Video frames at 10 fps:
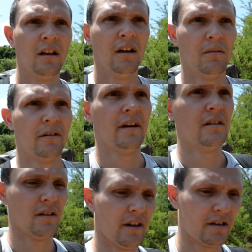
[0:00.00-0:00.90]
I'm going
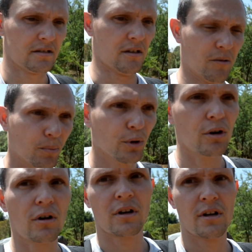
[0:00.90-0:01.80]
to exit the
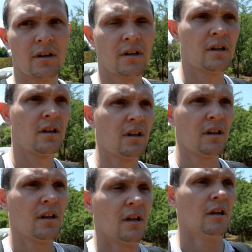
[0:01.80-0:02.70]
park.
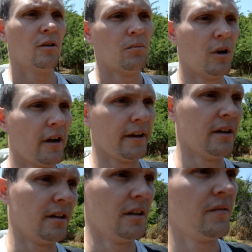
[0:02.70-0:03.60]

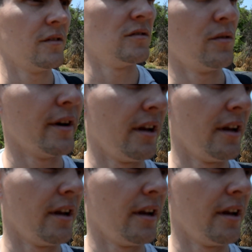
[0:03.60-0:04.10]
My lift is already